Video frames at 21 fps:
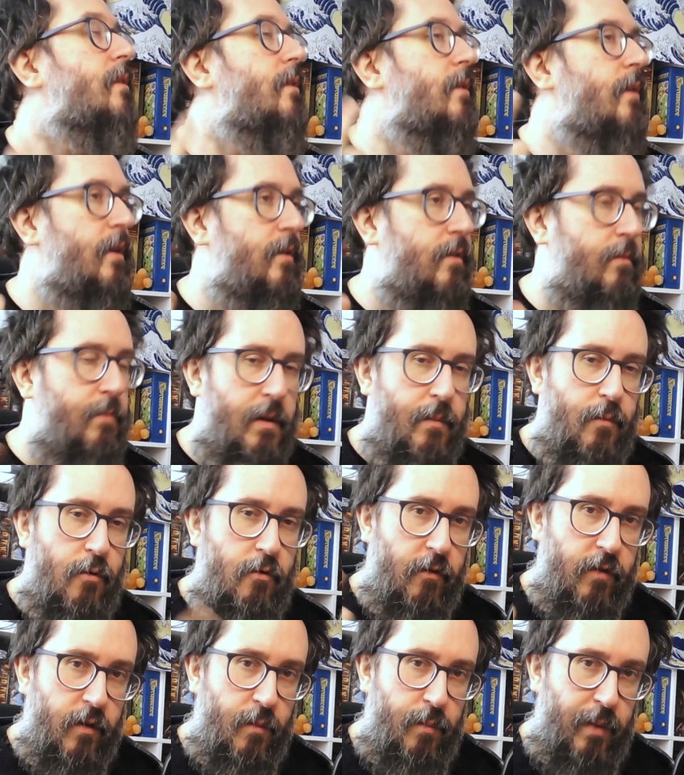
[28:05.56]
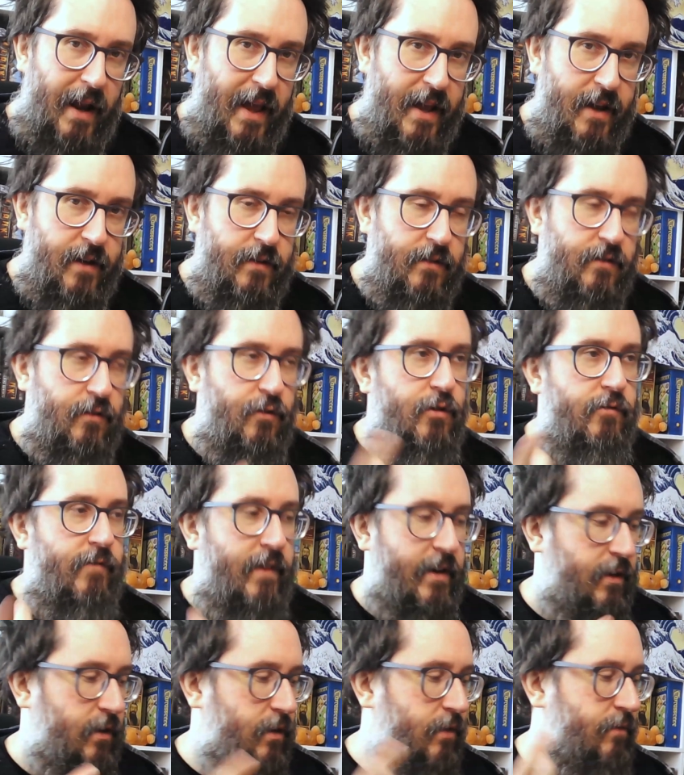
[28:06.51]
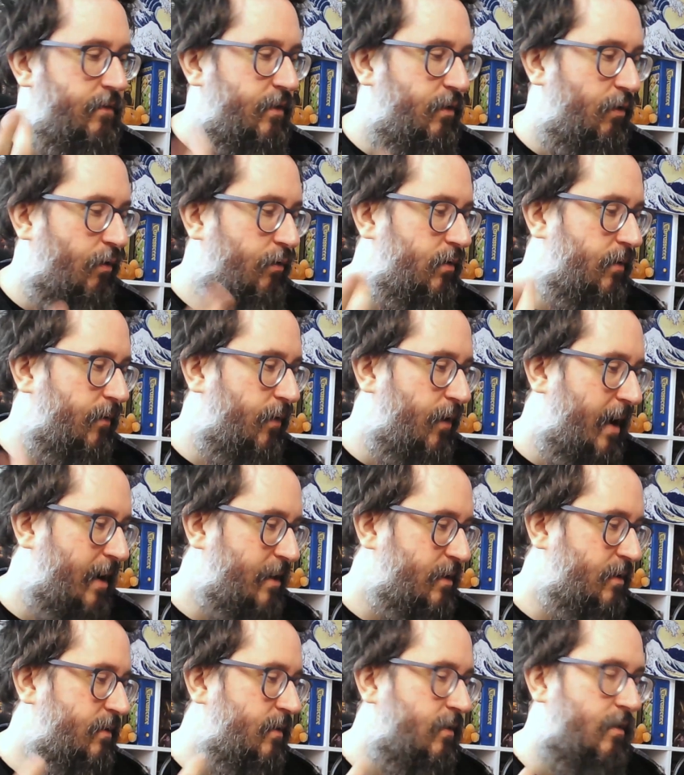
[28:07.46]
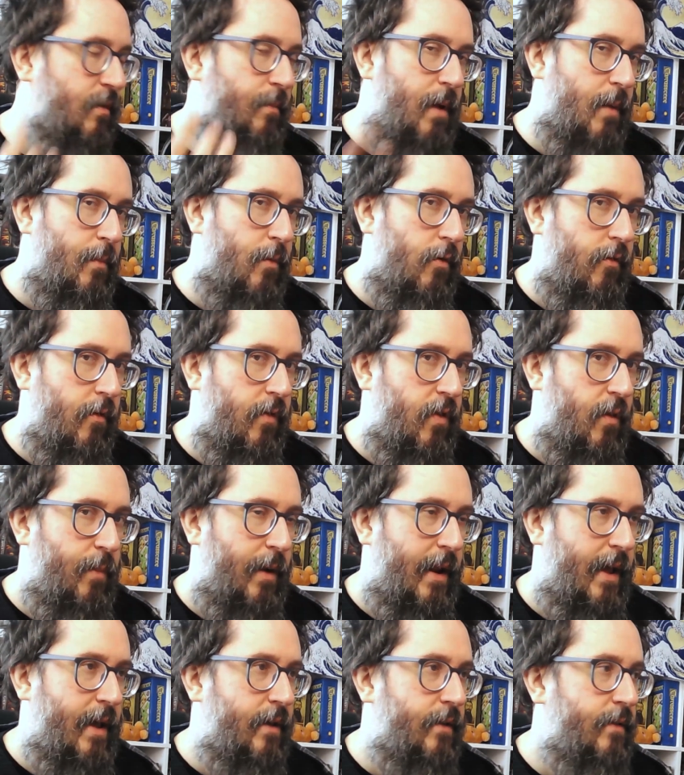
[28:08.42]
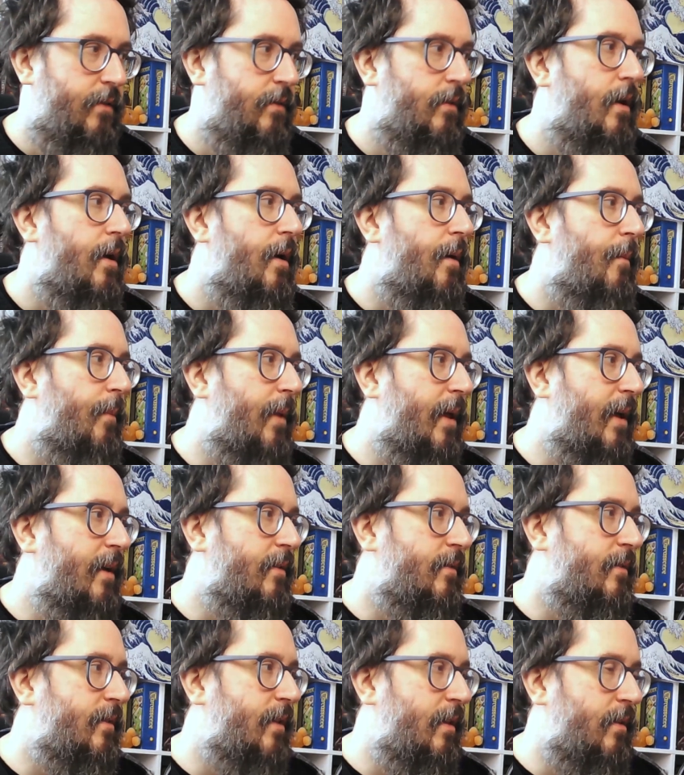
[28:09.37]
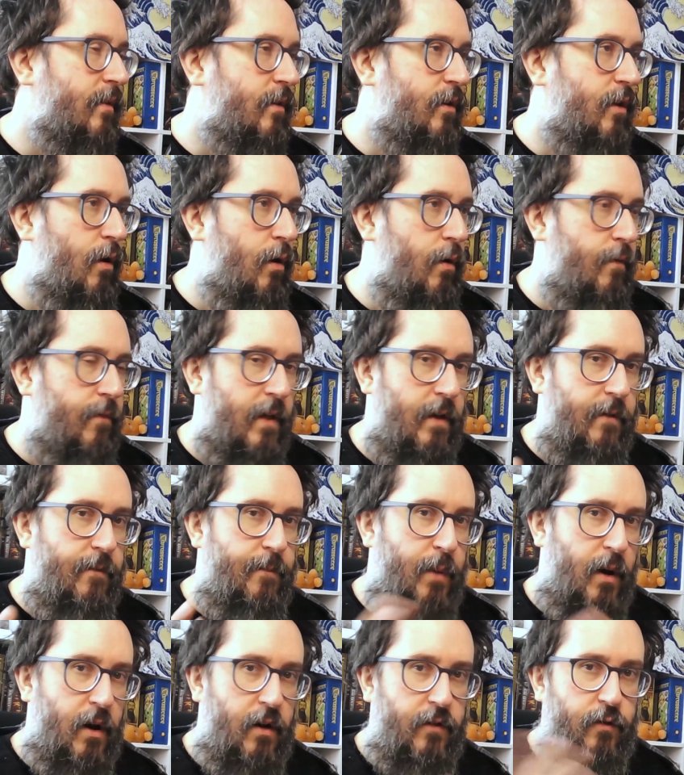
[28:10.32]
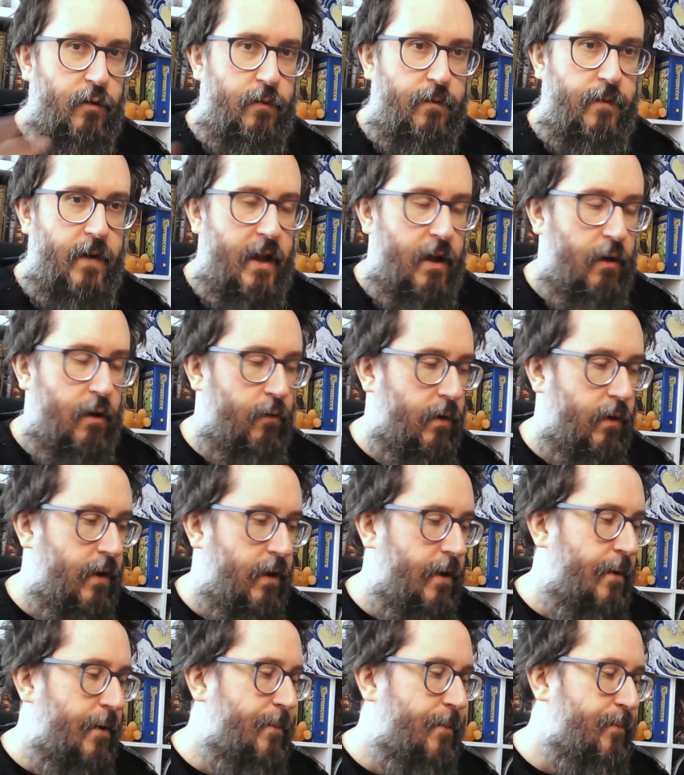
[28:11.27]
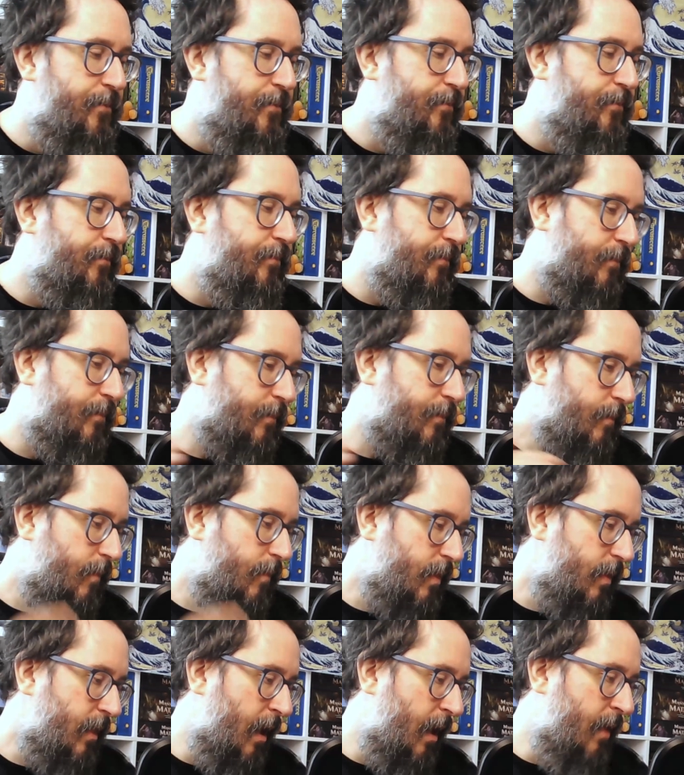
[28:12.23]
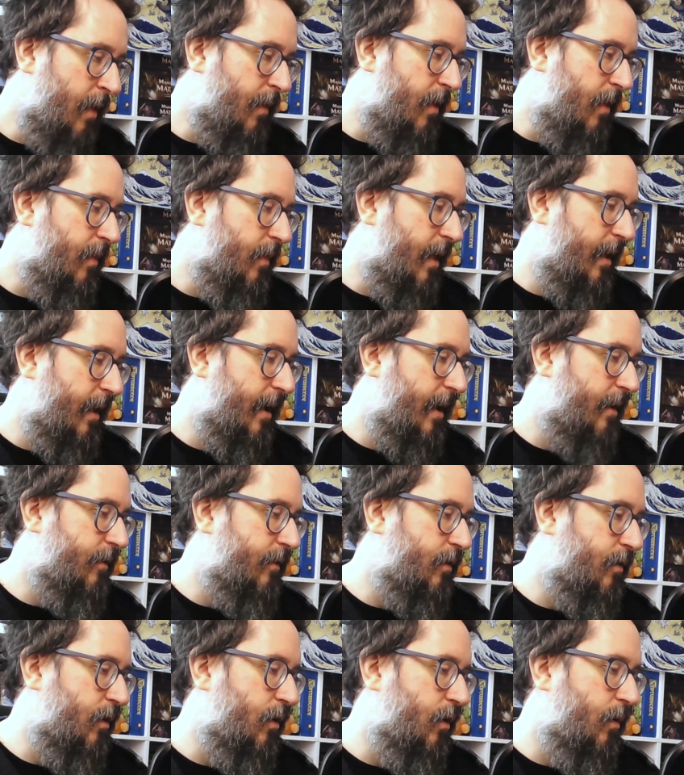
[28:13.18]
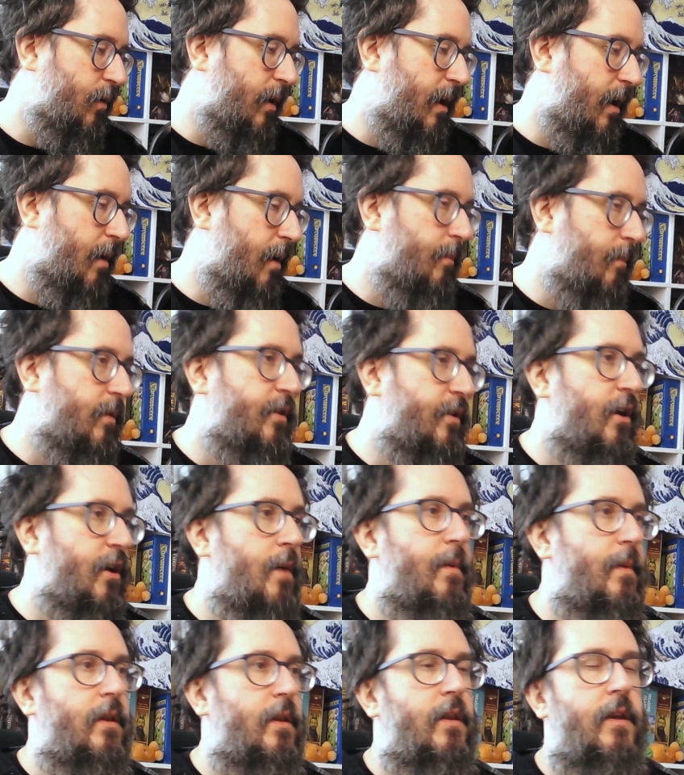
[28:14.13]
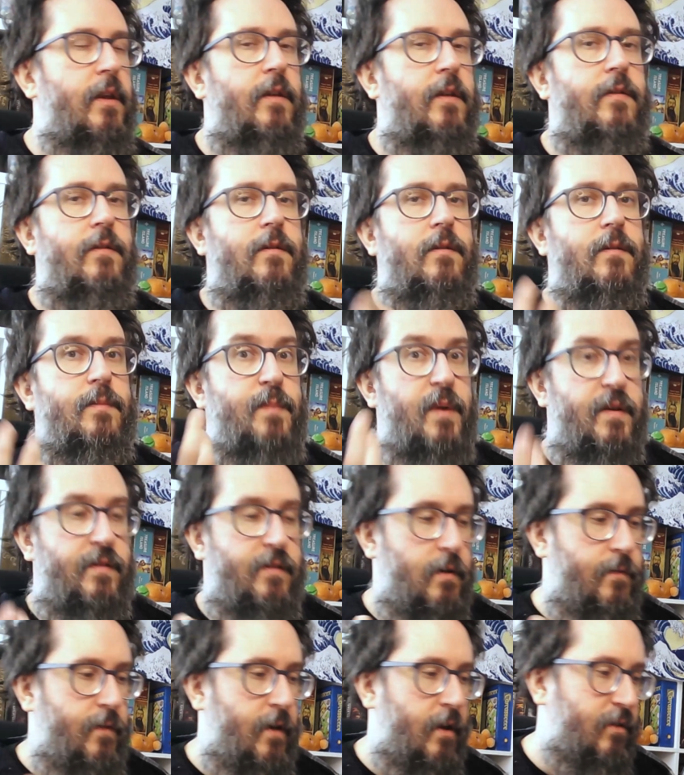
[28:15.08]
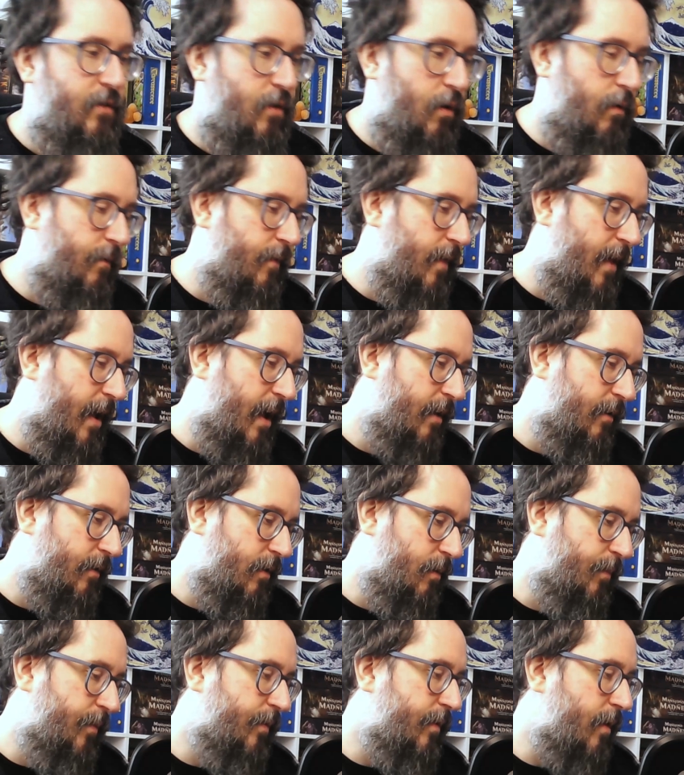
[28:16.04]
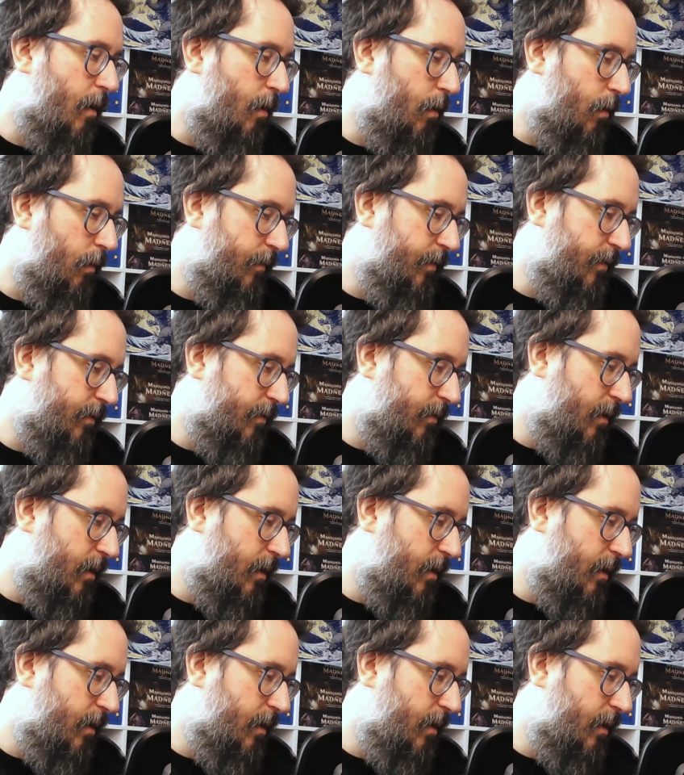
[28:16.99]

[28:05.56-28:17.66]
is a bit more on the players, so narrating the results of your actions is a bit more on the players. Players tend to know if they've passed or failed, and then they get to determine the specifics of that themselves.